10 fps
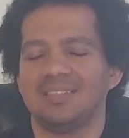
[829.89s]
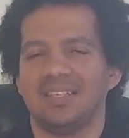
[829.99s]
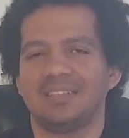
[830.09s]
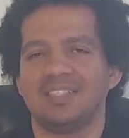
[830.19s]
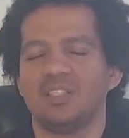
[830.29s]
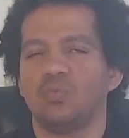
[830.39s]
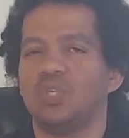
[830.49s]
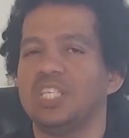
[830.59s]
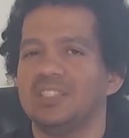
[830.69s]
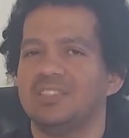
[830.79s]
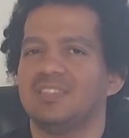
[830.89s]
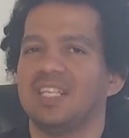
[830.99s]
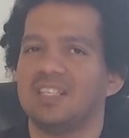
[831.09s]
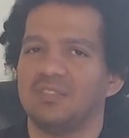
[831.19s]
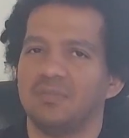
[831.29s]
It's like they're in a weakened
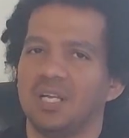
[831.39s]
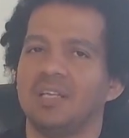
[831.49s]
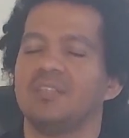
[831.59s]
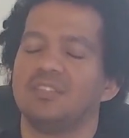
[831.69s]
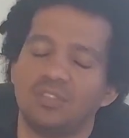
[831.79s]
state of mind.